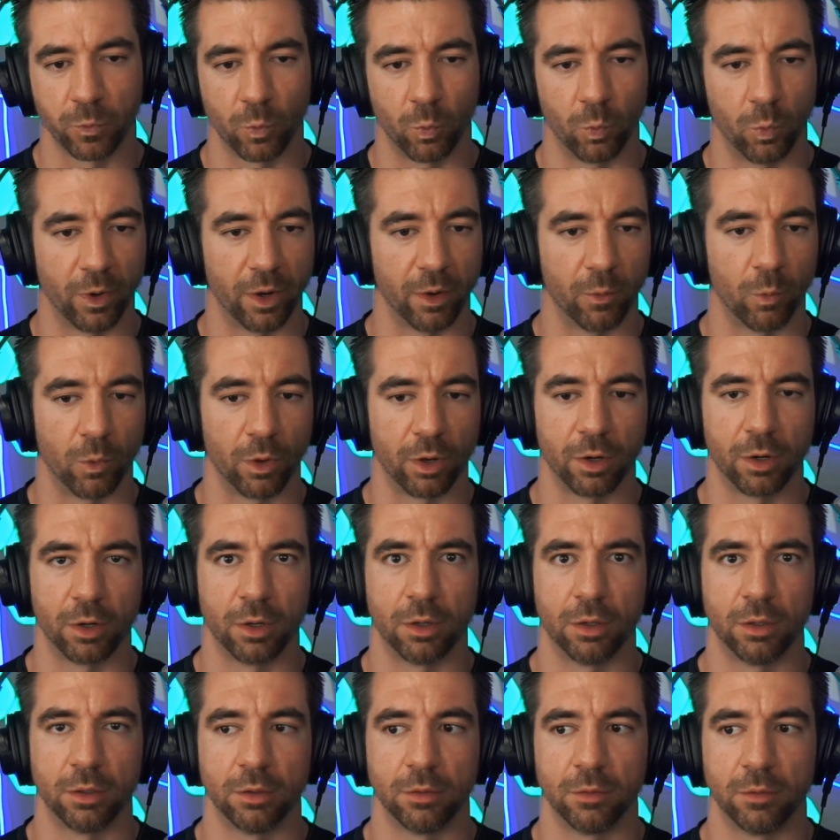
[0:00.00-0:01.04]
what
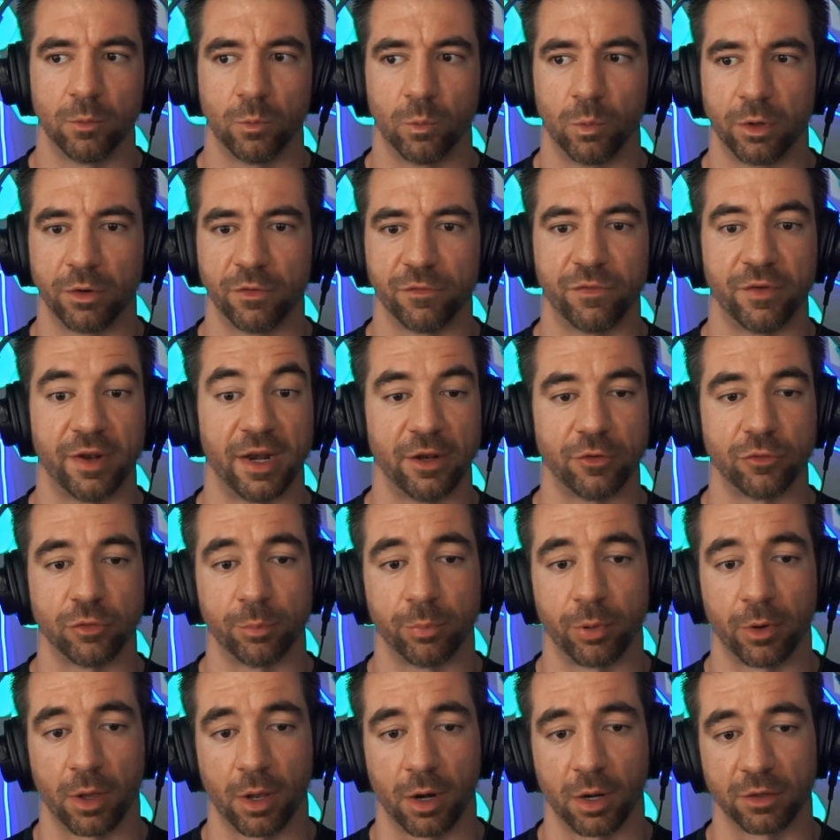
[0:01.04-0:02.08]
are what are financial
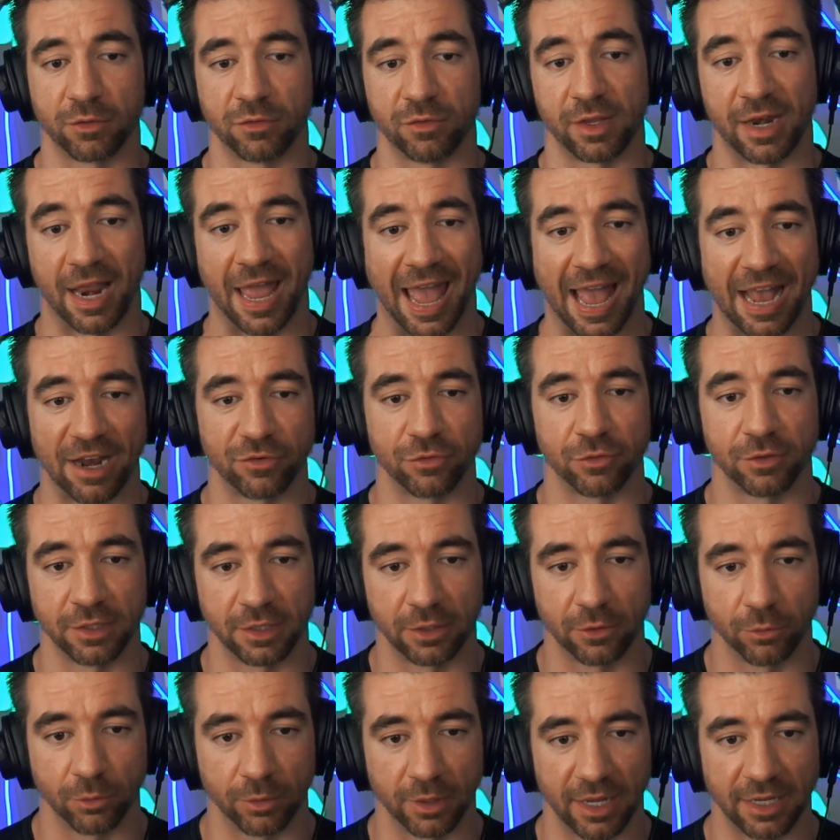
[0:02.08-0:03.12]
products that actually
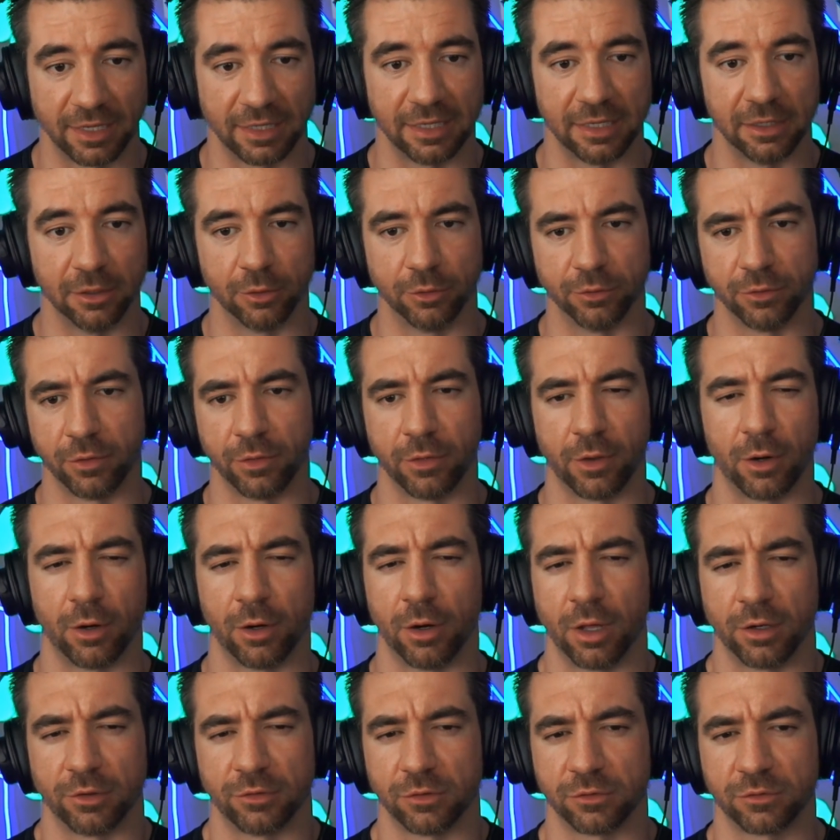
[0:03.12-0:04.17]
create yield and that are
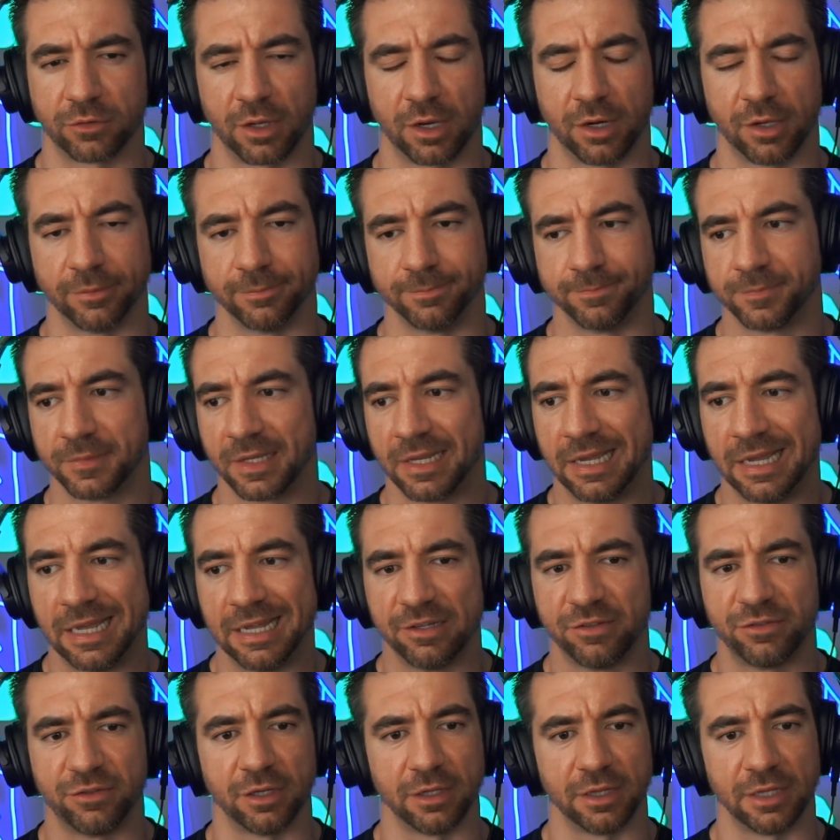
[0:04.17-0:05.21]
not just kind of
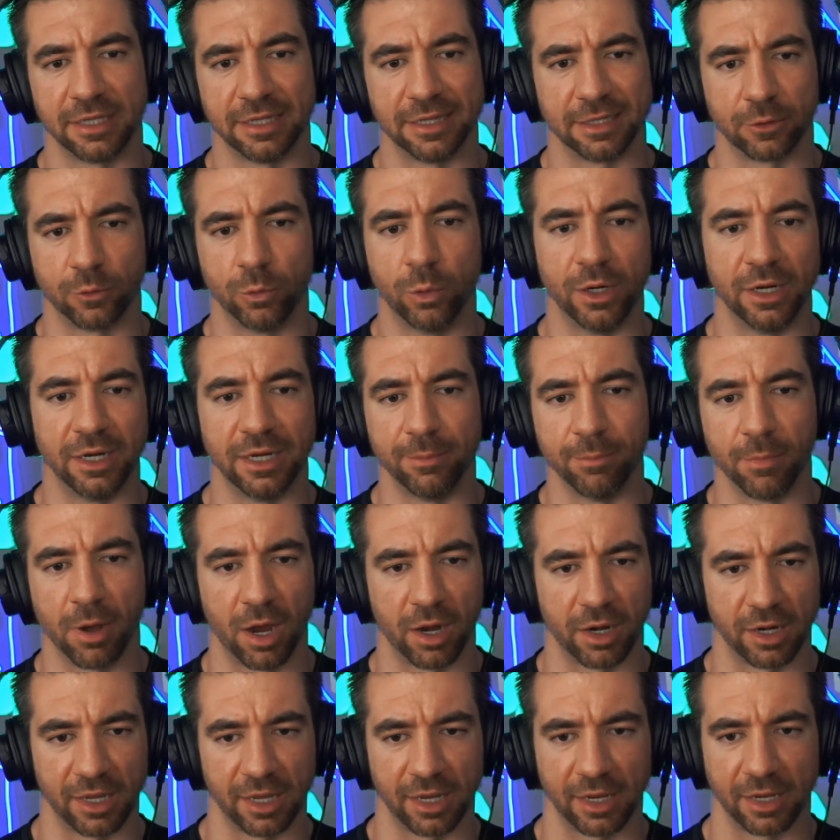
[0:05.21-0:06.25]
silly liquidity
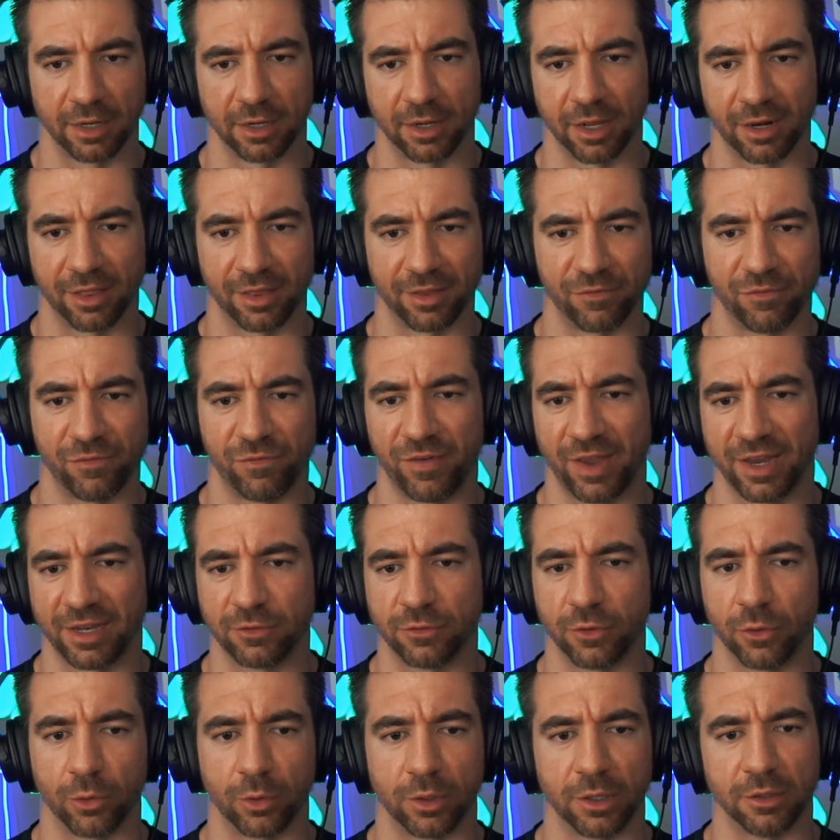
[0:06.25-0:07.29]
mining, kind of like fake
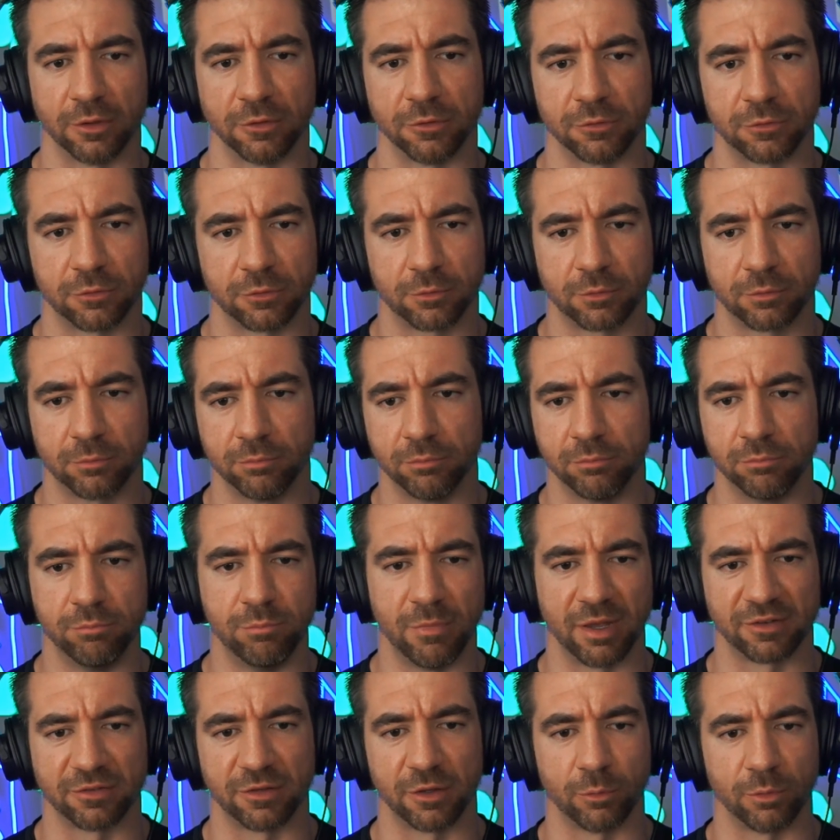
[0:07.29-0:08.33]
tokens,
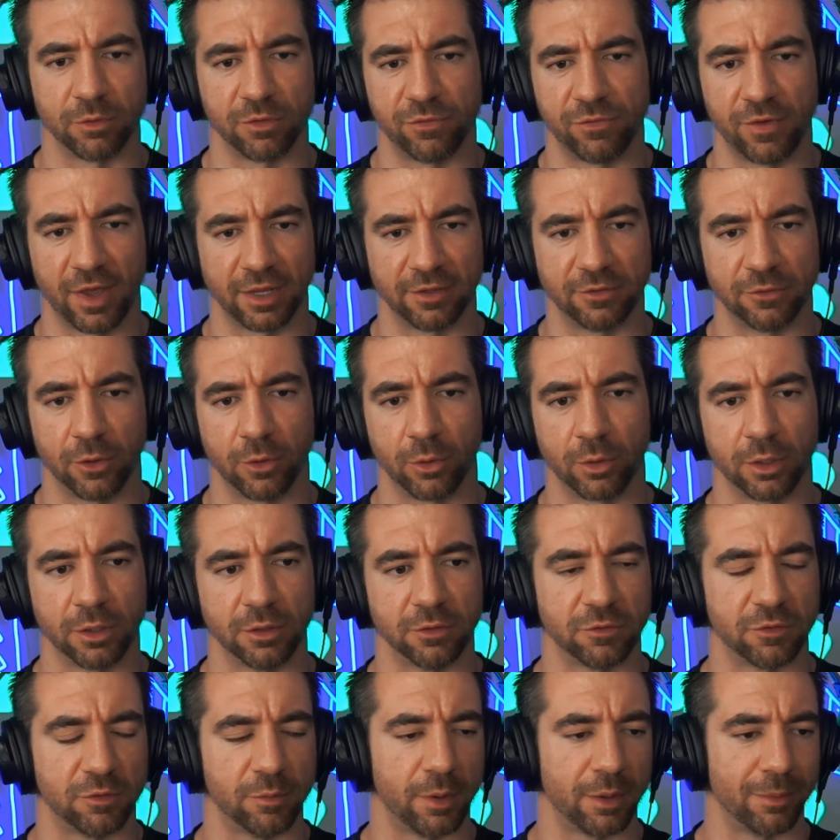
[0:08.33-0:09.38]
mixing with fake
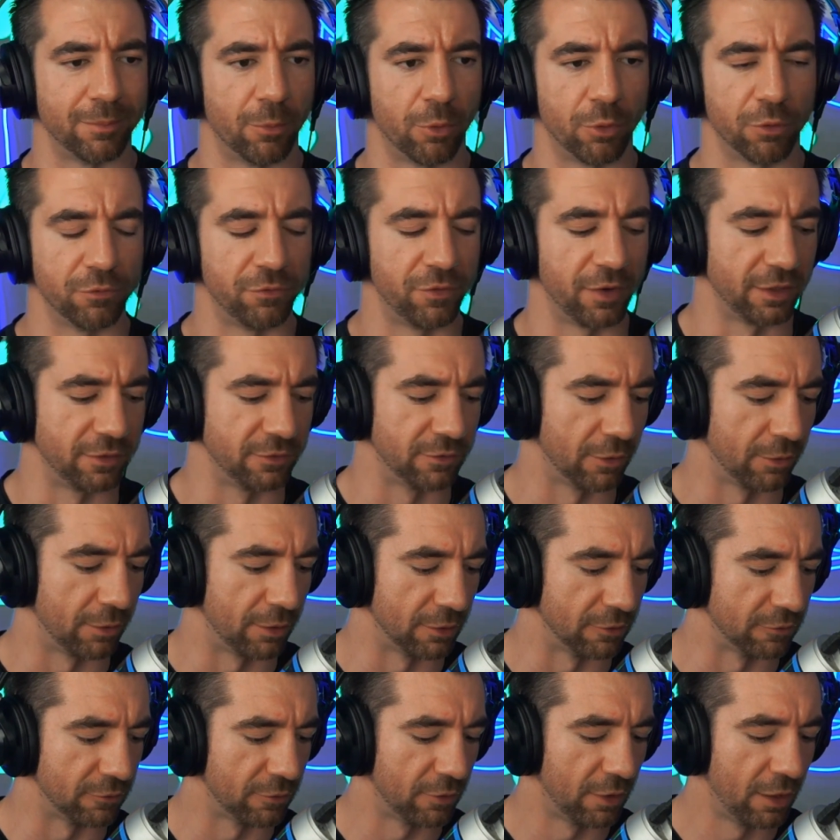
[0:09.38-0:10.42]
tokens to make more fake
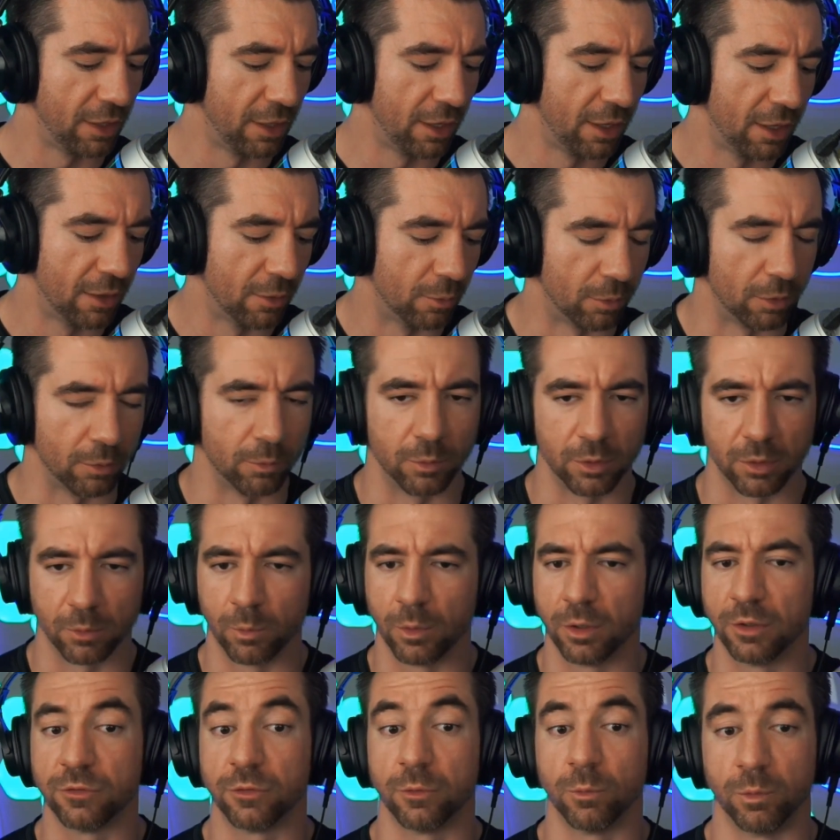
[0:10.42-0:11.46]
tokens. What, where,
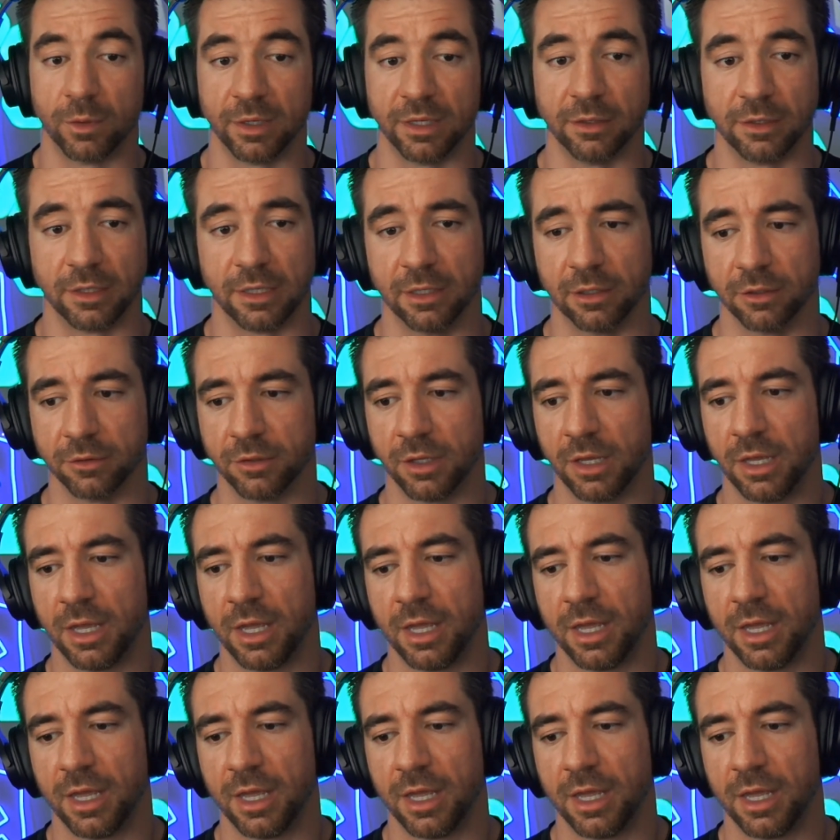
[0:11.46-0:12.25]
where's the real yield?